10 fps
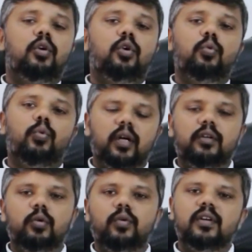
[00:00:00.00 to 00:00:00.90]
to
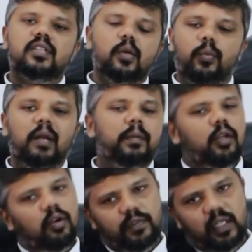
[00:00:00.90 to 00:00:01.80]
work towards the
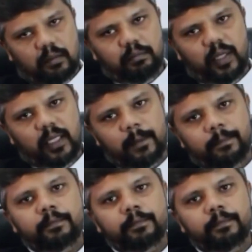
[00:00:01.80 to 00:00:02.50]
well-being of the company